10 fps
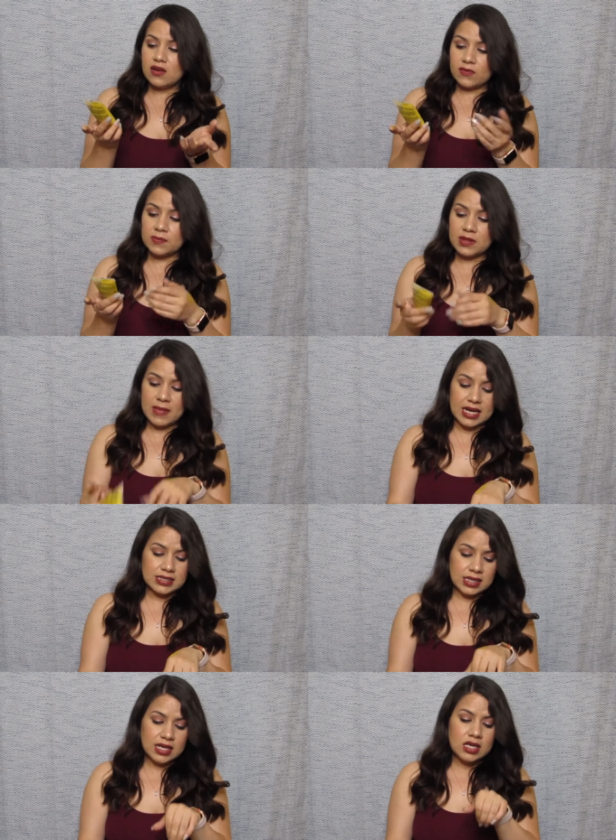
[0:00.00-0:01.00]
from the
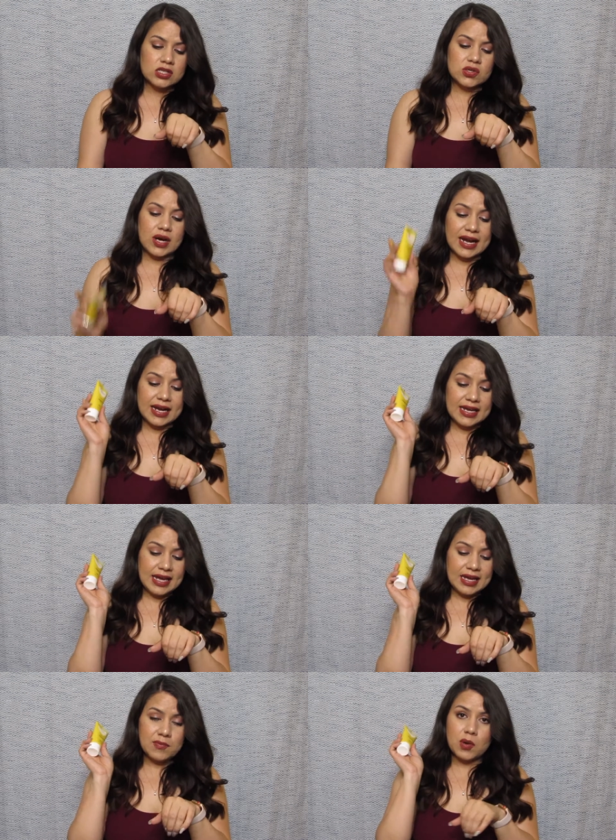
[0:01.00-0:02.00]
mask. So I
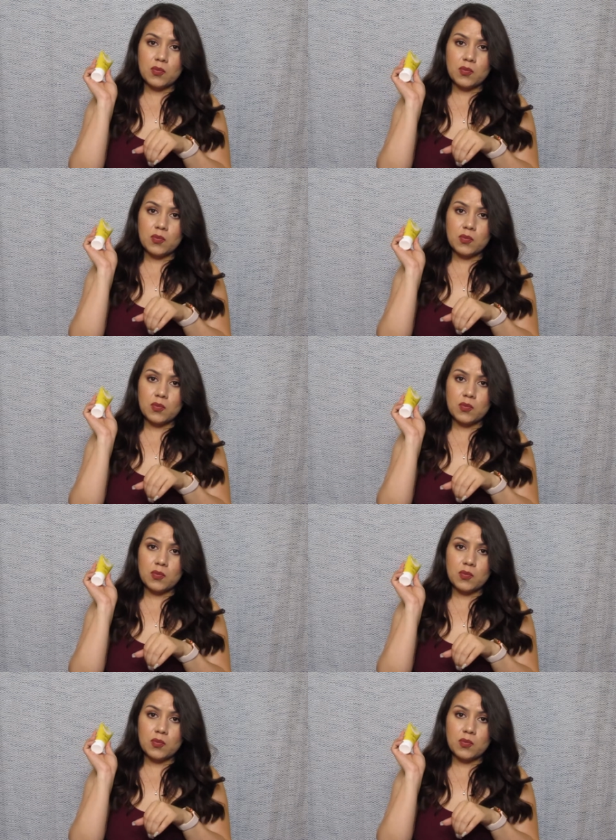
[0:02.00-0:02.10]
am